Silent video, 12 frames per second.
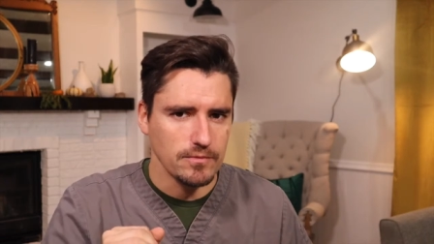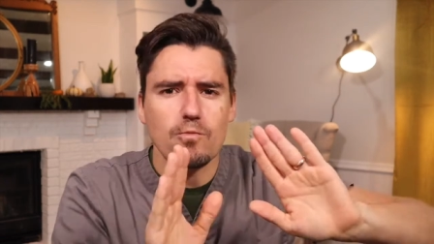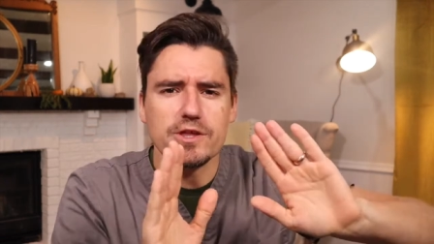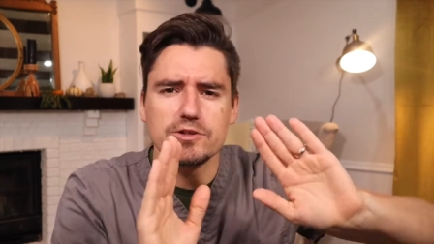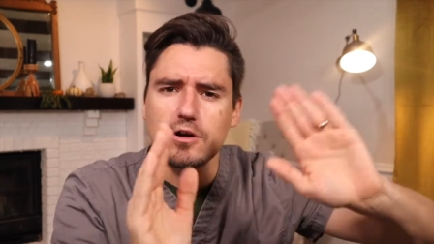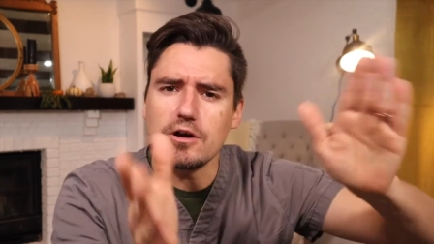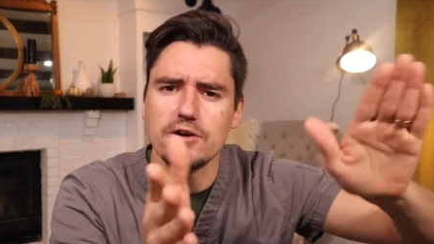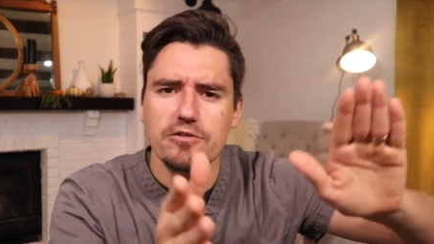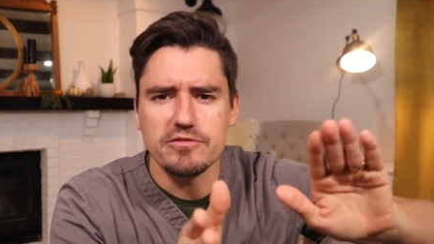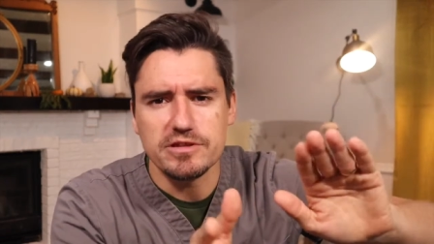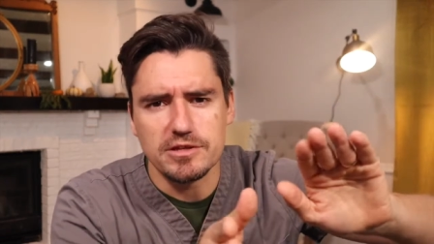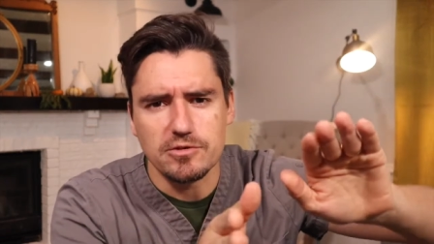When the dog
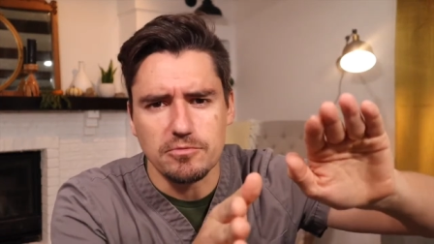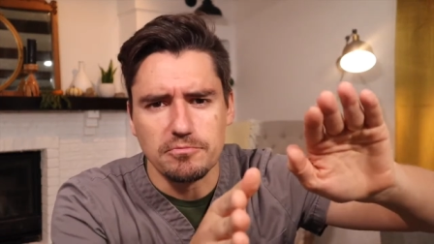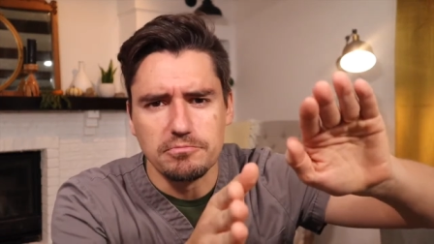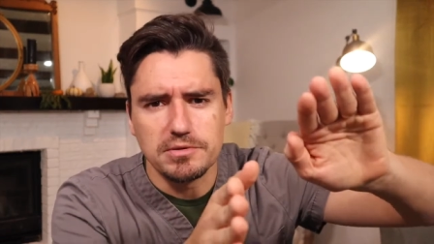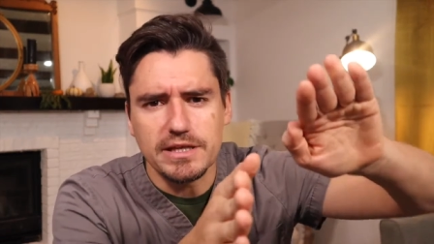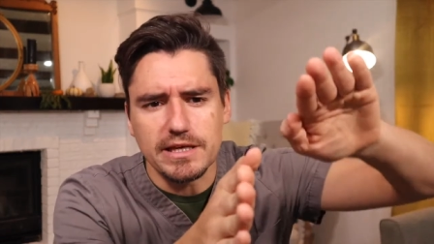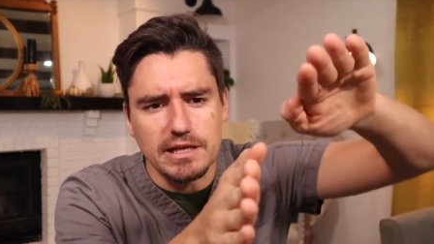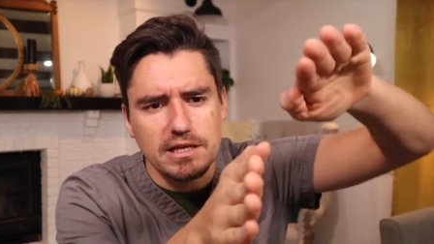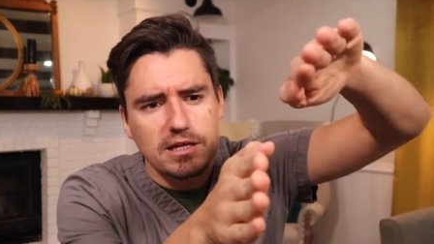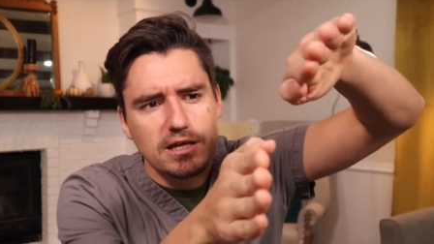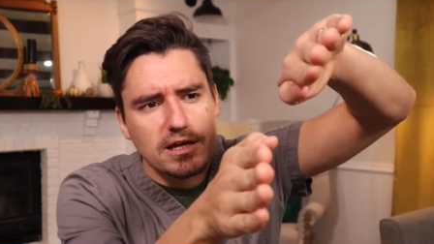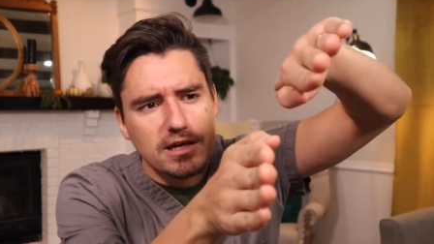goes to blink,